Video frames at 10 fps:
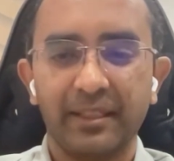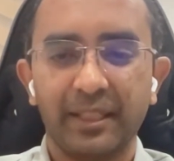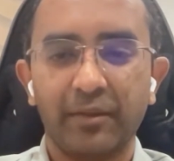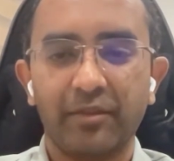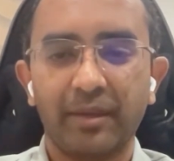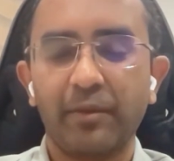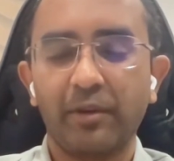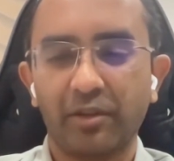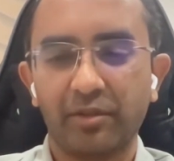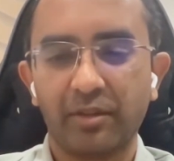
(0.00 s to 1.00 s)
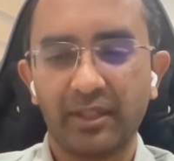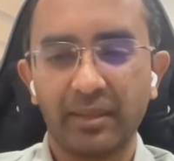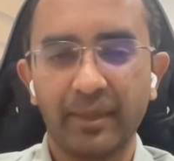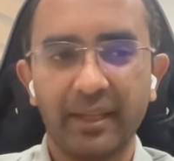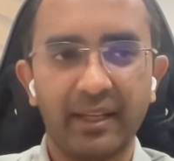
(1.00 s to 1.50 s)
There was some crosstalk in
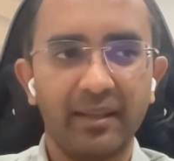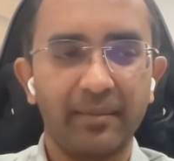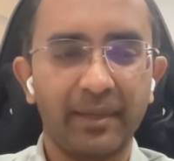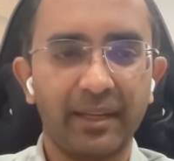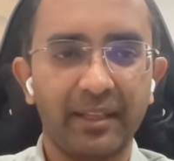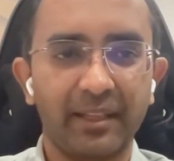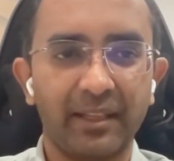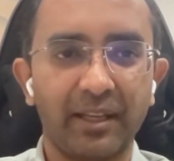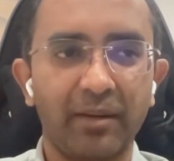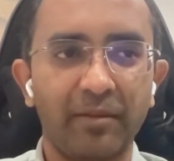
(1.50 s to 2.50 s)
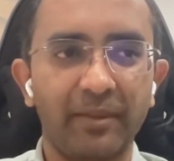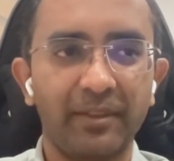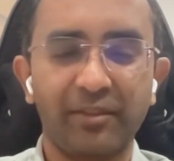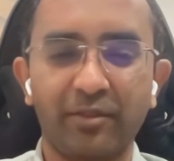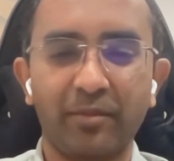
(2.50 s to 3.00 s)
the beginning, but I think now
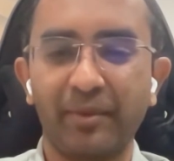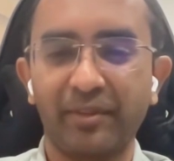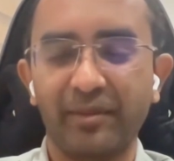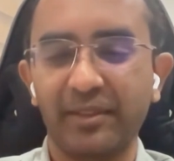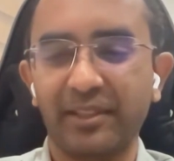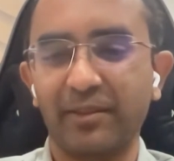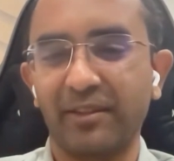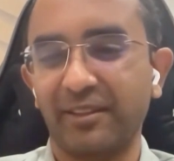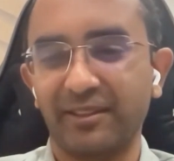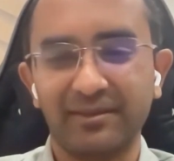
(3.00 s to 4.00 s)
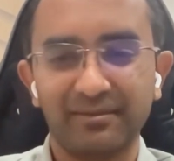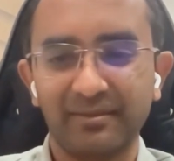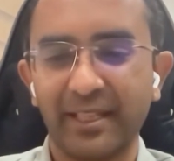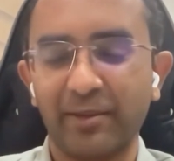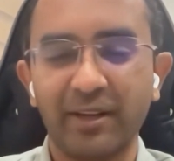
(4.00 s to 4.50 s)
we're so busy with our
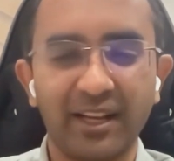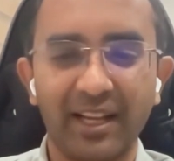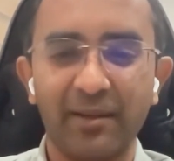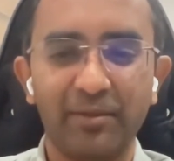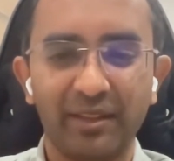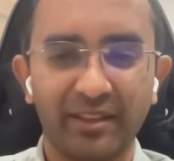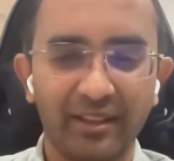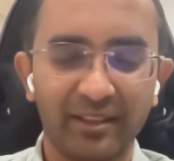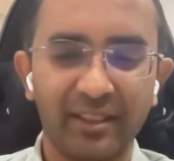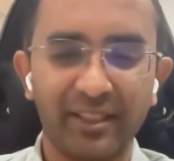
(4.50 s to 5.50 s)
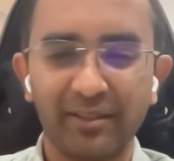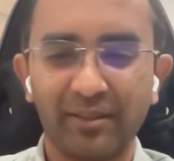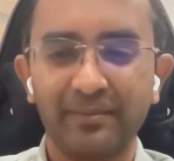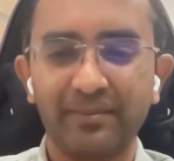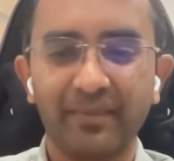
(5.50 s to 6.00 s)
day-to-day lives and other things.
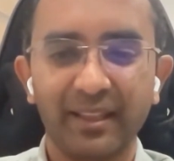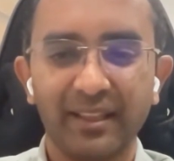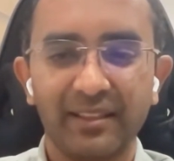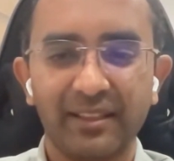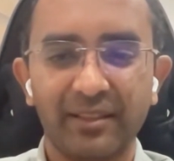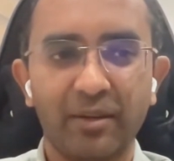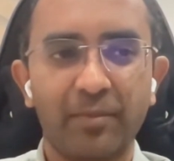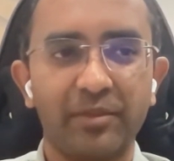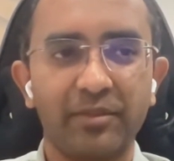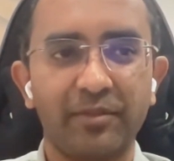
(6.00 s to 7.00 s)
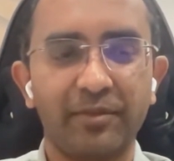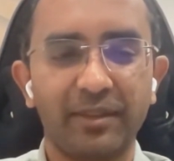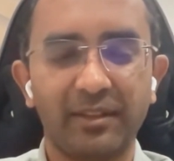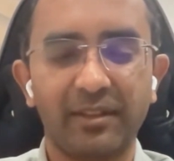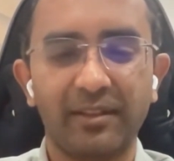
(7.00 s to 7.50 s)
There's not much of
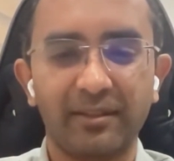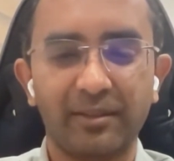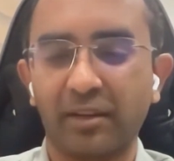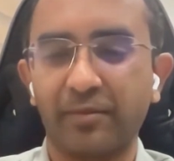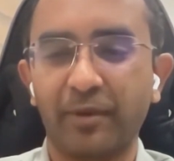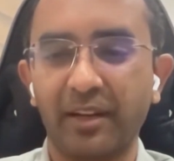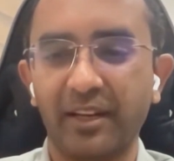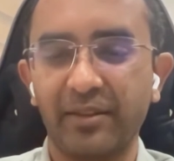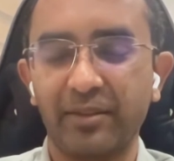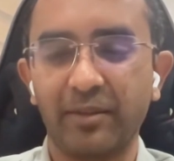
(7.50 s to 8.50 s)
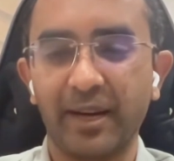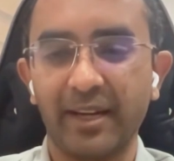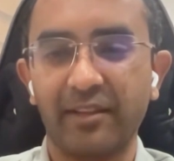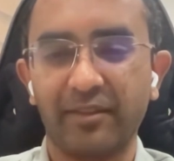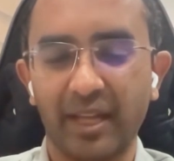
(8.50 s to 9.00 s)
cross-pollination of
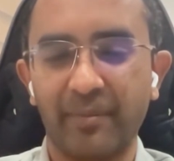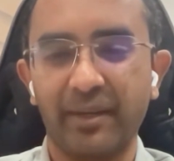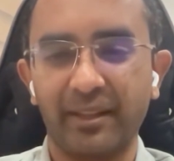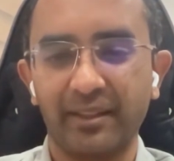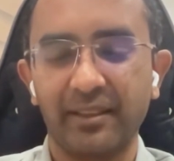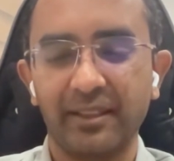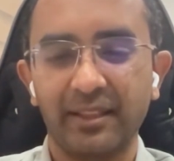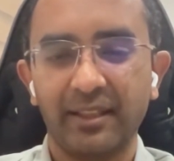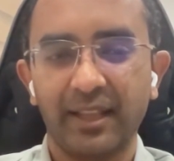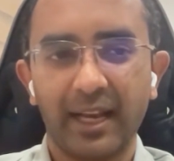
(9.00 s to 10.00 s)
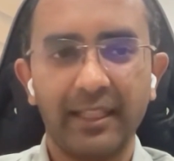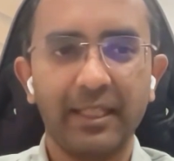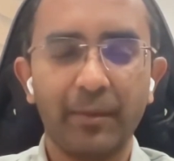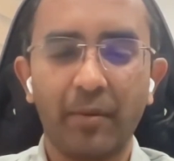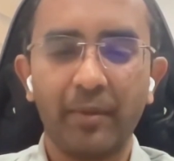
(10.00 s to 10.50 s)
ideas happening. And I
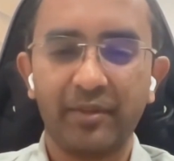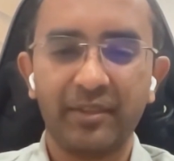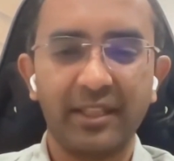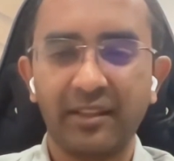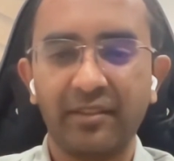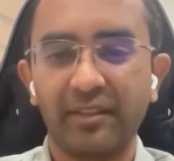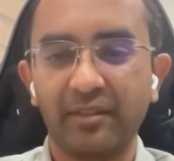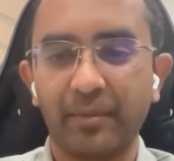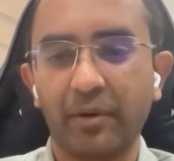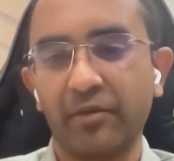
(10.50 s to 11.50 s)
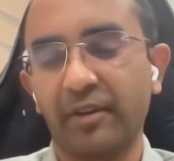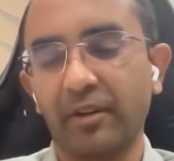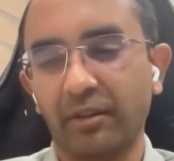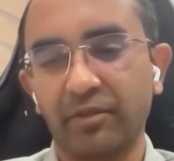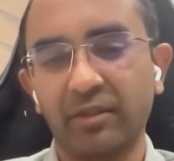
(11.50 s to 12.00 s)
think the MobX JS as a
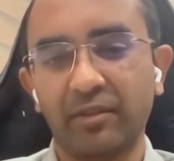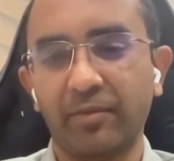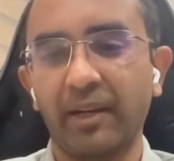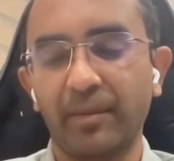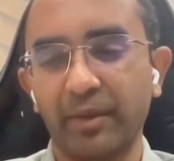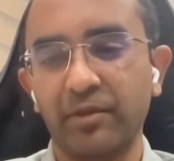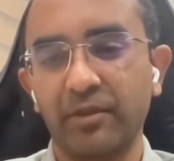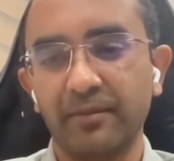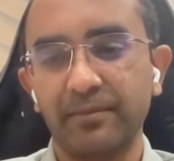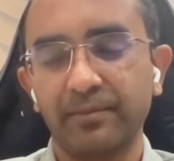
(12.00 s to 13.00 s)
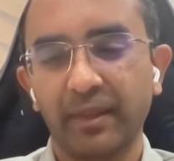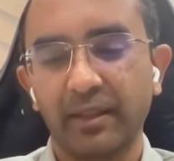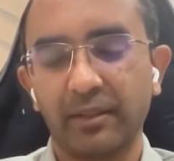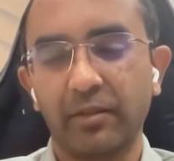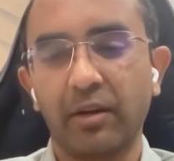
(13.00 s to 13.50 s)
repository also is fairly mature.
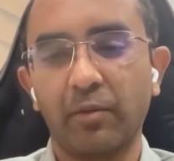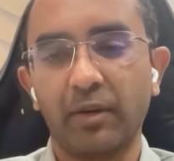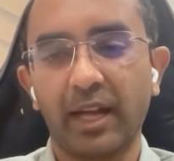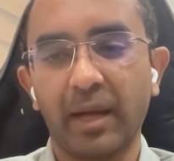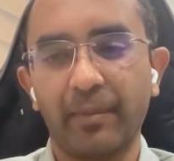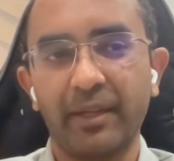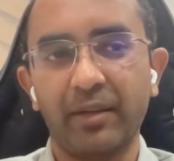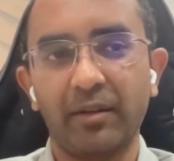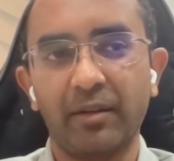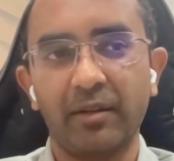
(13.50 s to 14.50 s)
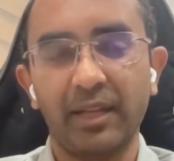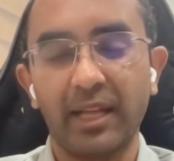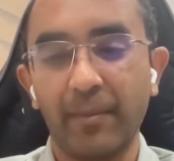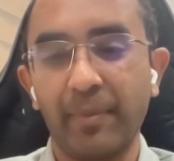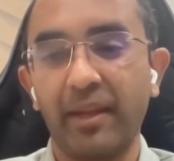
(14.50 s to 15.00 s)
There's a lot of work happening on
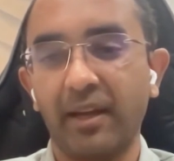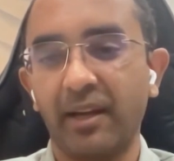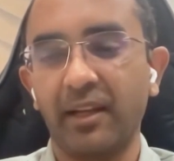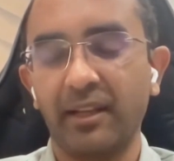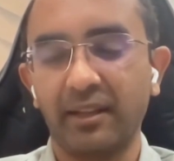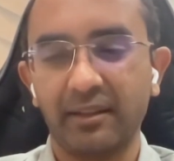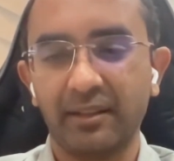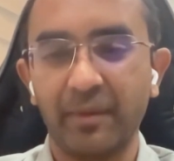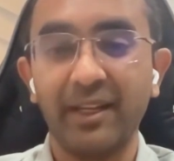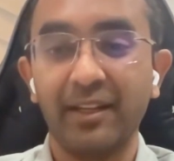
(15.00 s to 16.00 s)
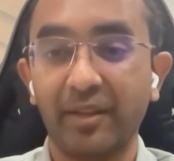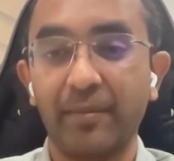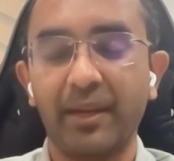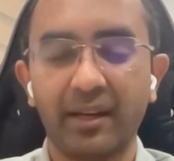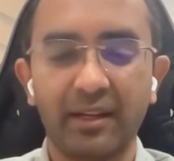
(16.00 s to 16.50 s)
API, convenience
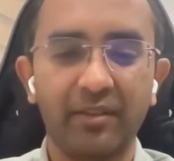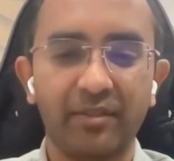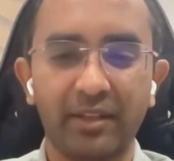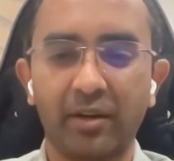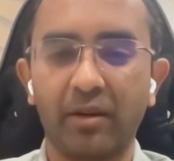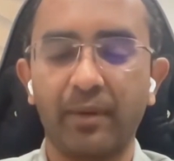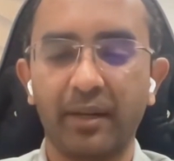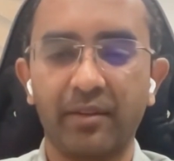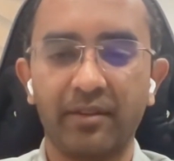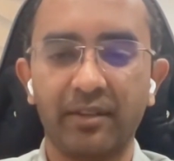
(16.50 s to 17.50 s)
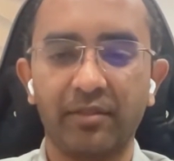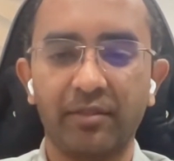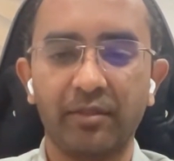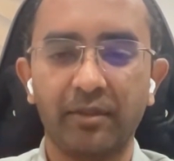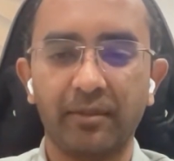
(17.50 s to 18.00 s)
APIs and documentation and
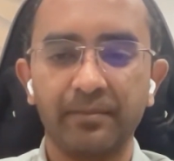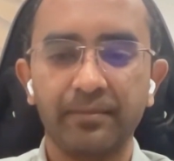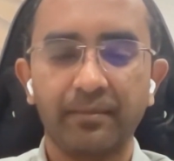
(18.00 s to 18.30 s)
so on.